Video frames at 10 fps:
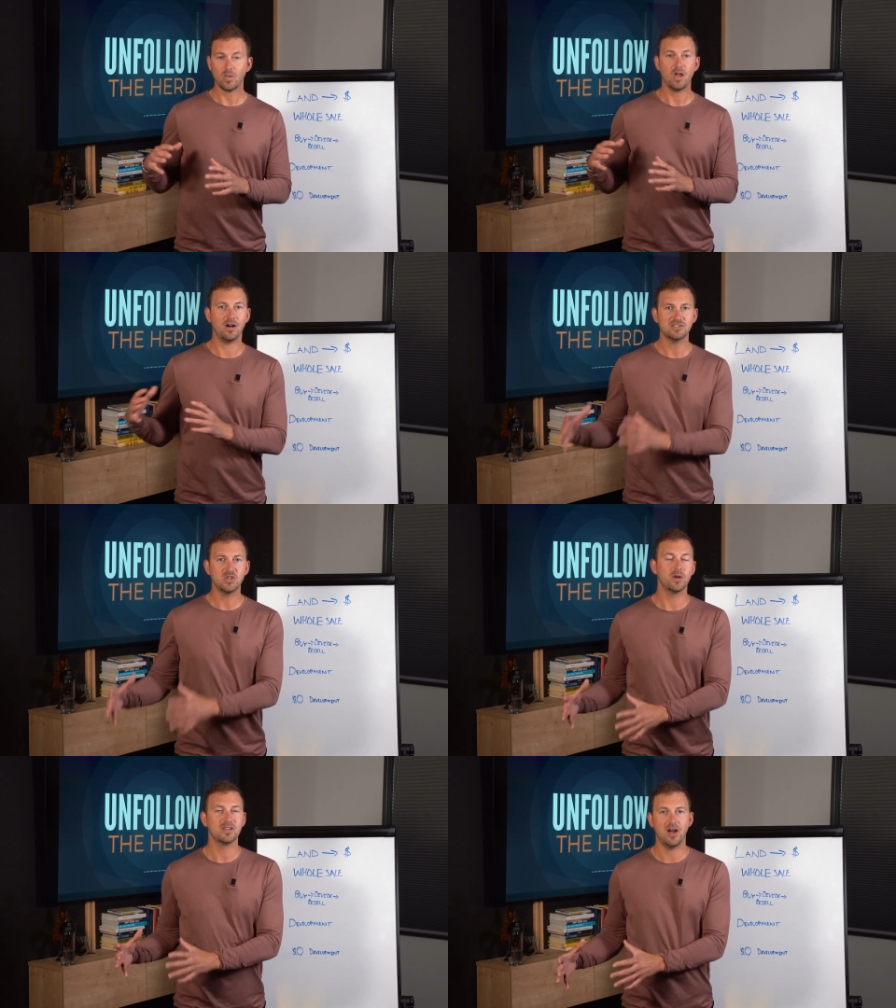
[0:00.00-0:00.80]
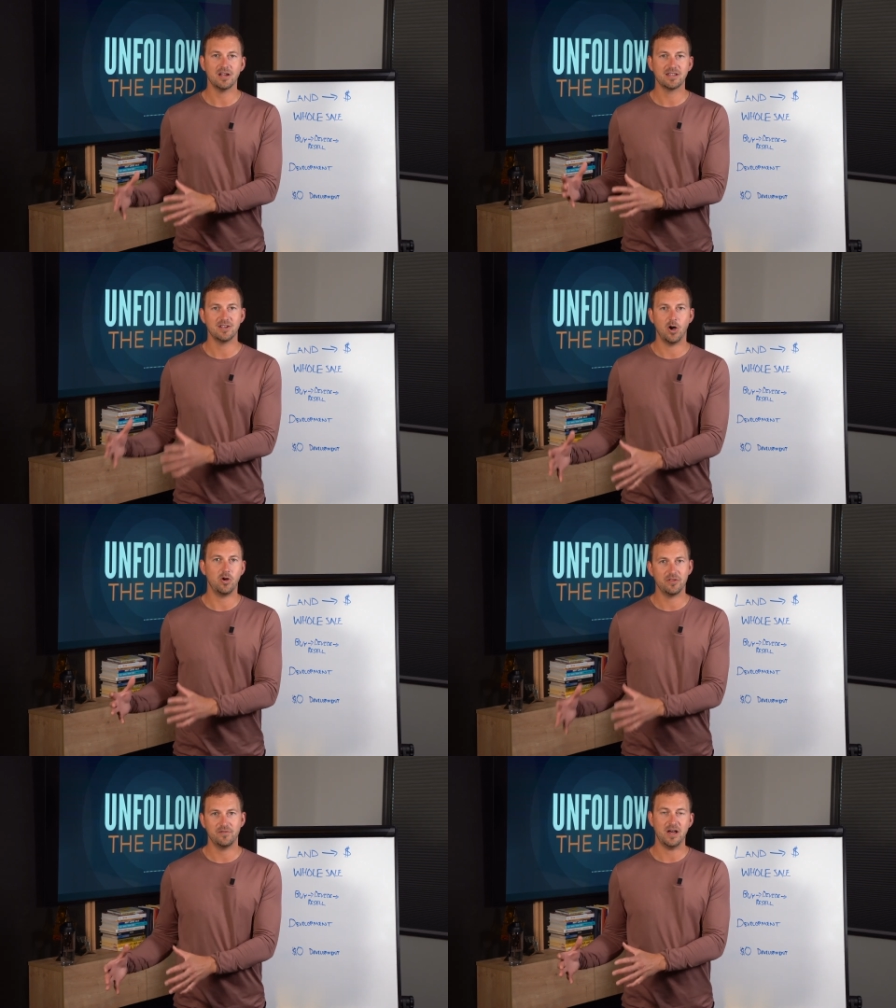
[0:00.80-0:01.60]
also unlocking
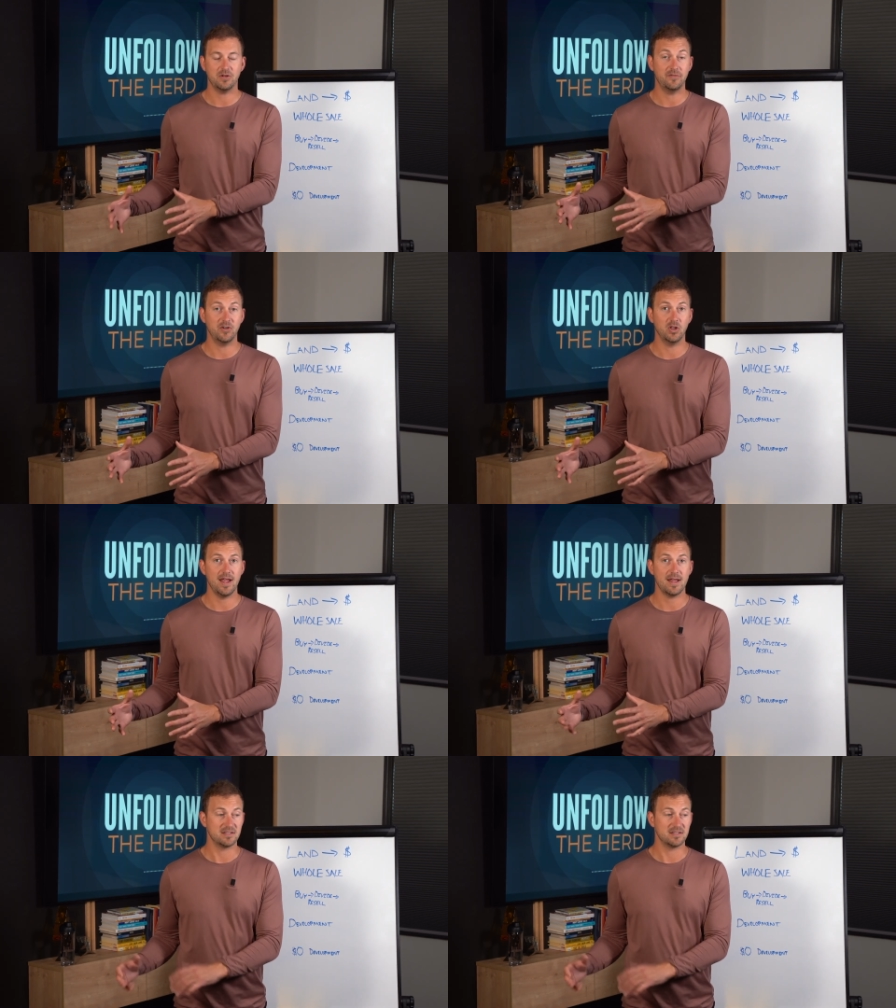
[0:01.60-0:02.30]
all the value of your land.